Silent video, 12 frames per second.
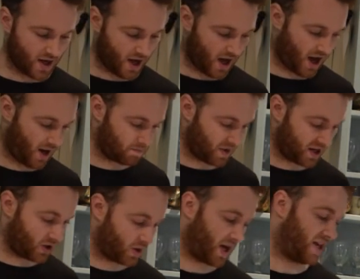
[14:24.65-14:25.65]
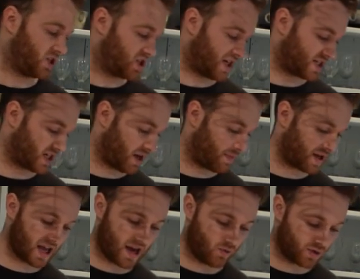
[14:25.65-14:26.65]
And you can jazz it up
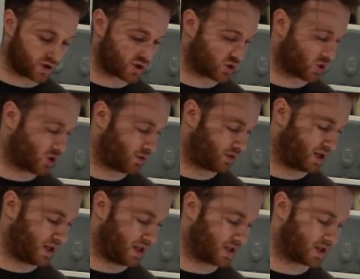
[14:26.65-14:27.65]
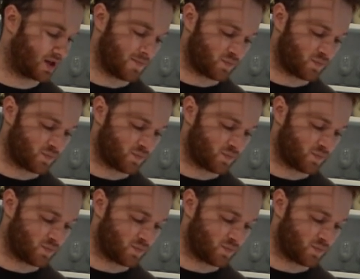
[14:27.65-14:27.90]
again with the strawberries,